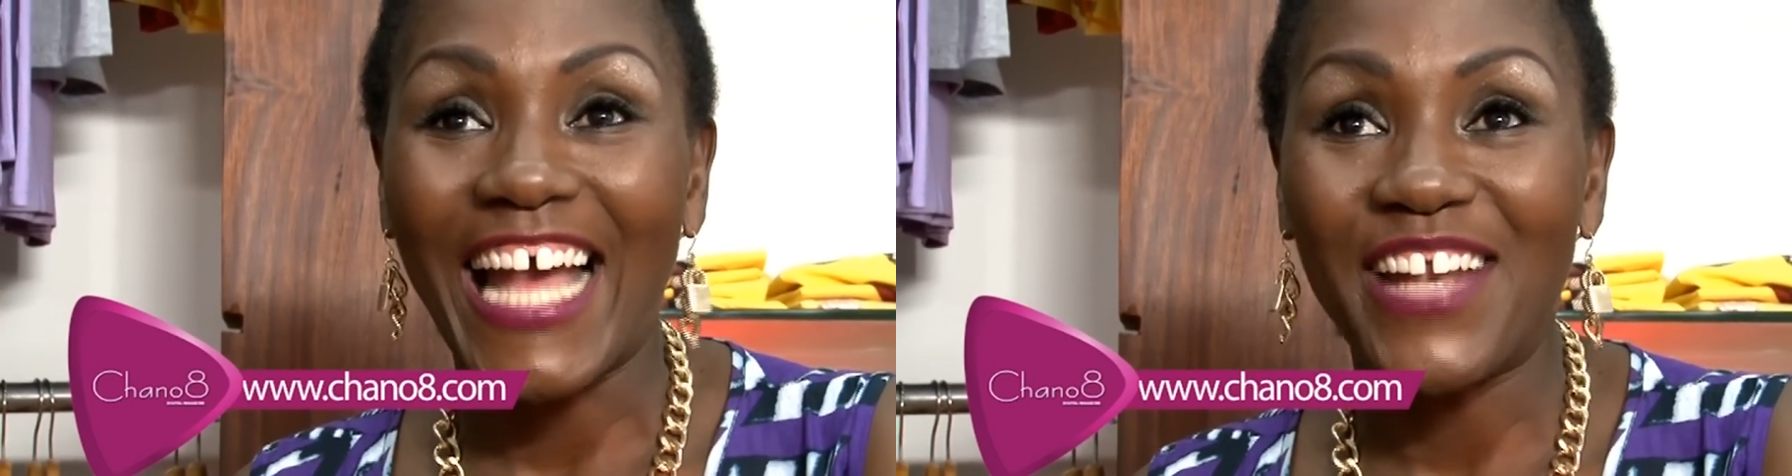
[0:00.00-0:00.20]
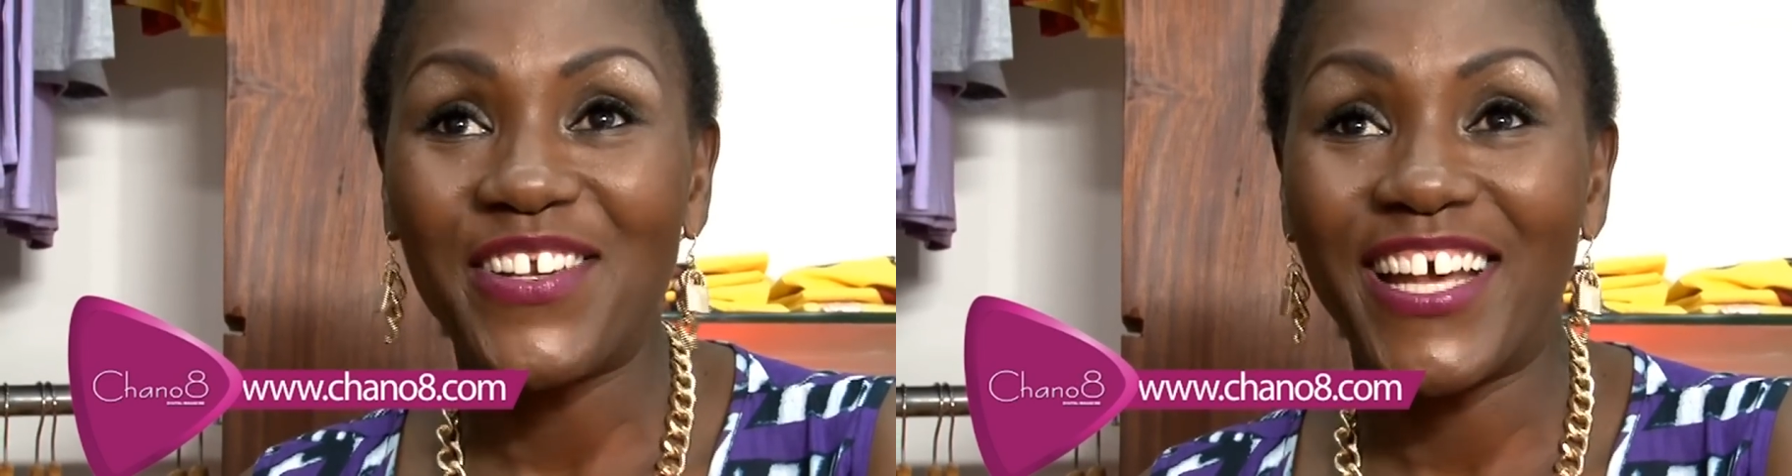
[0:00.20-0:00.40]

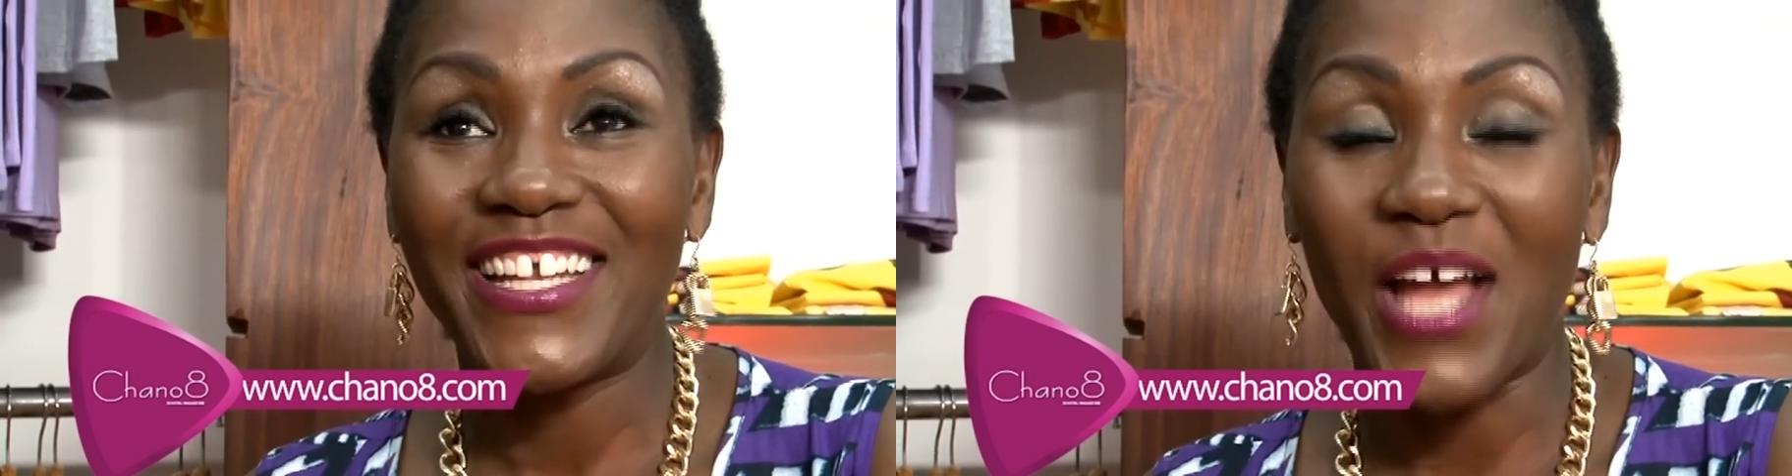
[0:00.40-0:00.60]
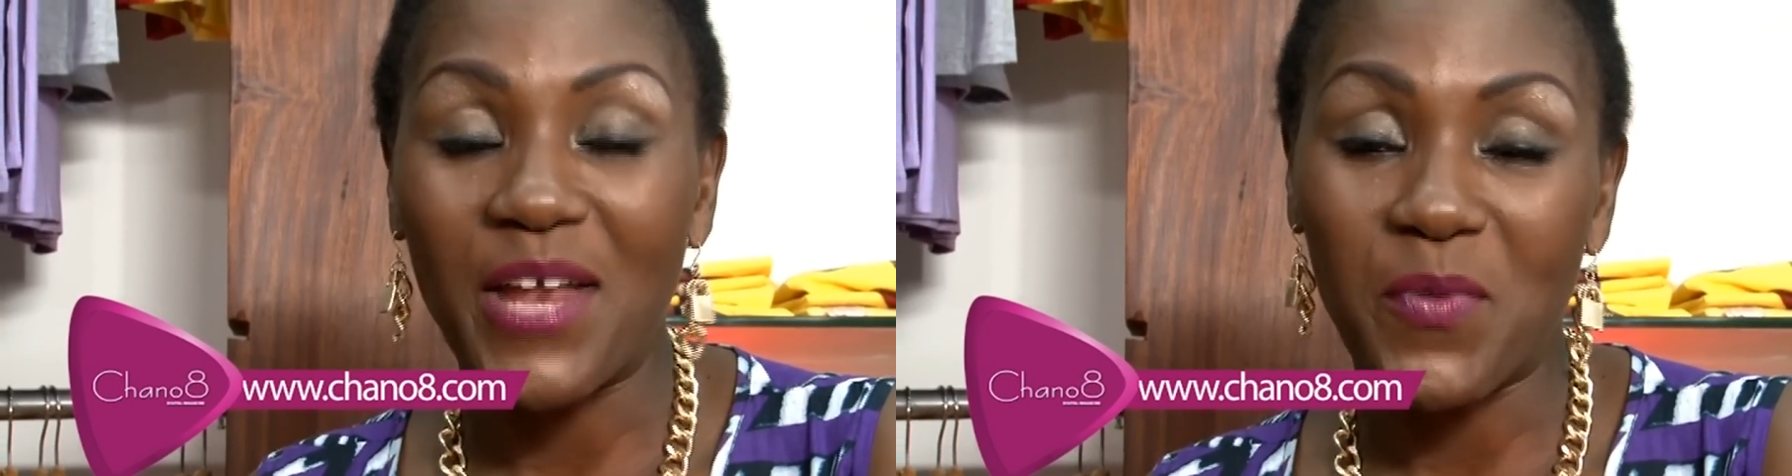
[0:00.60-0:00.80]

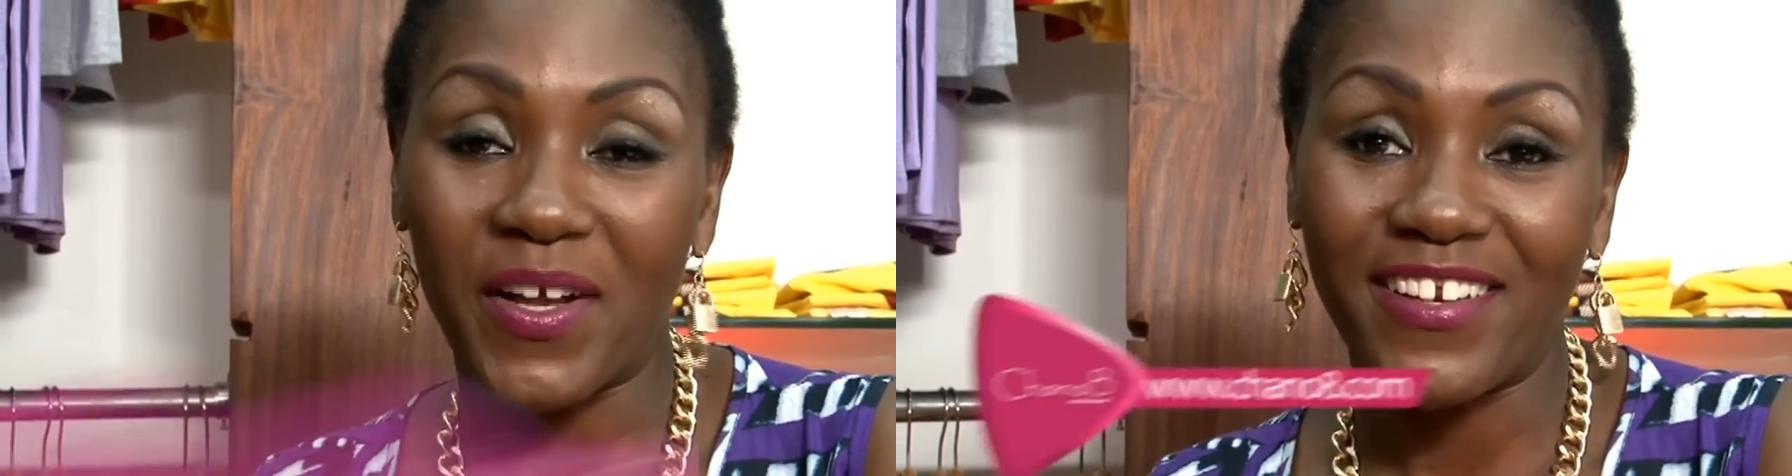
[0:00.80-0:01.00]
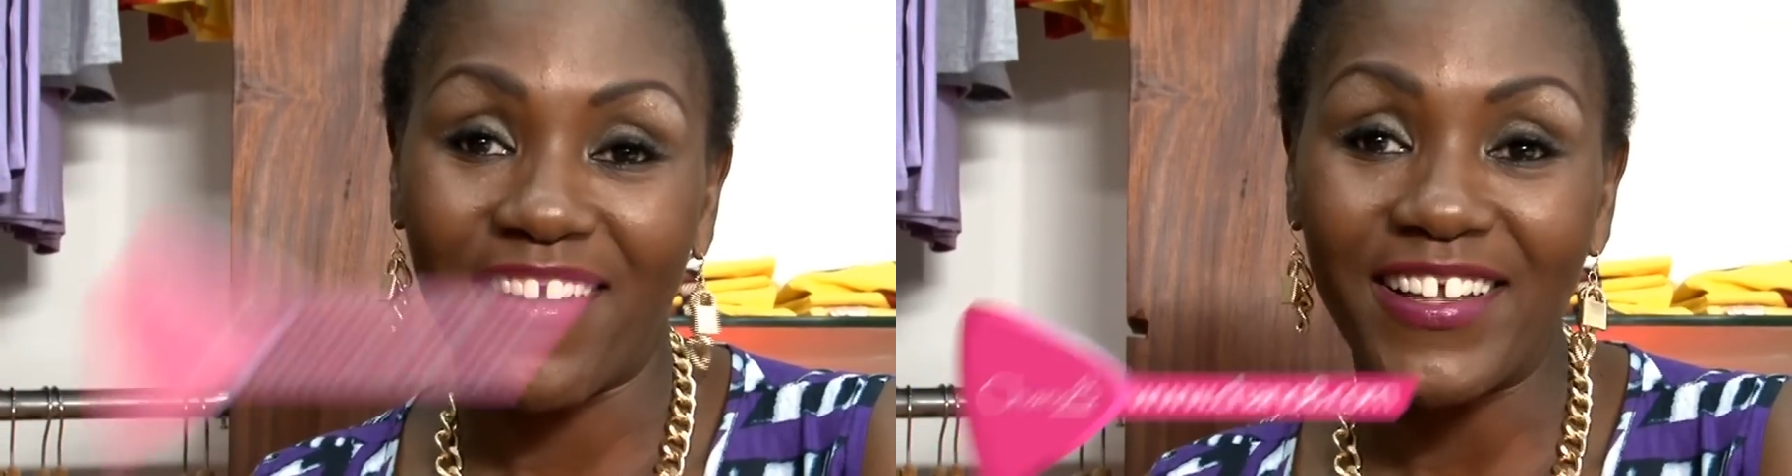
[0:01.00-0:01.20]
and
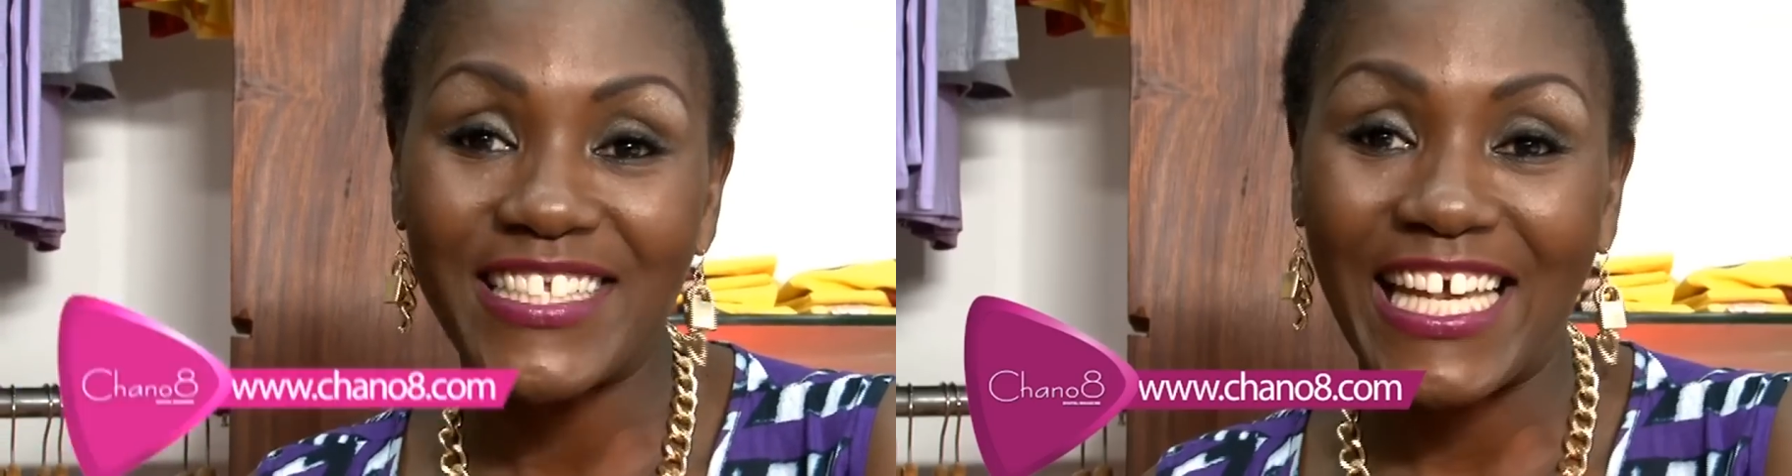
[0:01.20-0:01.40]
whatnot.